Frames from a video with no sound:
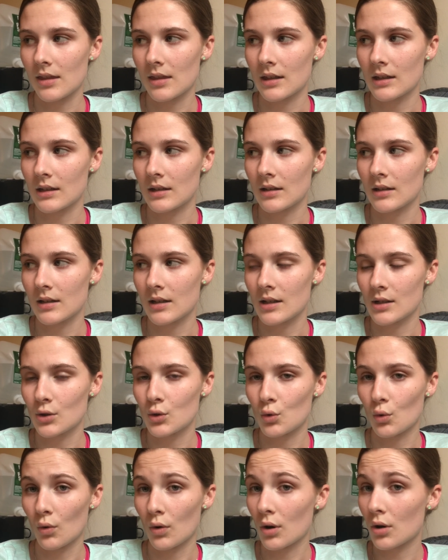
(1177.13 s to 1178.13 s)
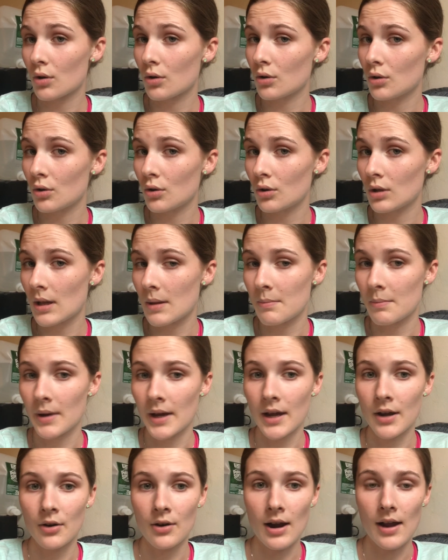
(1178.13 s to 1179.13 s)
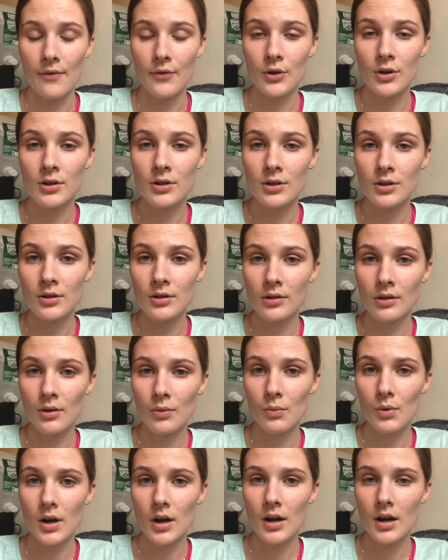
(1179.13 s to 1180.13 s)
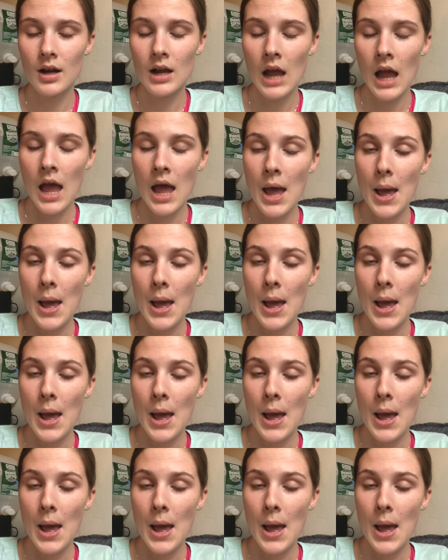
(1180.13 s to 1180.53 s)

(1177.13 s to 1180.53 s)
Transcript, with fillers: the historical and biographical work.